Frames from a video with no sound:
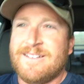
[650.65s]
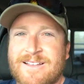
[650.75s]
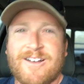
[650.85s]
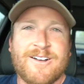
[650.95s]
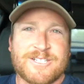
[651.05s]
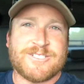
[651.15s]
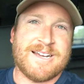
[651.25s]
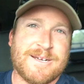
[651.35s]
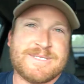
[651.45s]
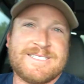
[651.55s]
the hog
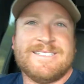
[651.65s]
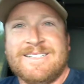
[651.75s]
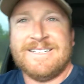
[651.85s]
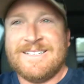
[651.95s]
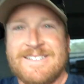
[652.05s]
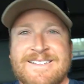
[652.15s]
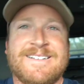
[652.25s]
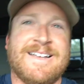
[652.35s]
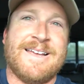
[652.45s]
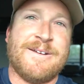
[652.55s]
traps,
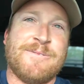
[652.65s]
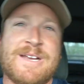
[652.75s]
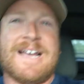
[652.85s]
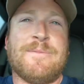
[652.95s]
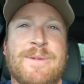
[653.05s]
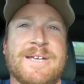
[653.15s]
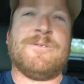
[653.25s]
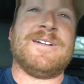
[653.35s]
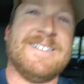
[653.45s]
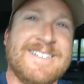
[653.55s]
and we got a big one.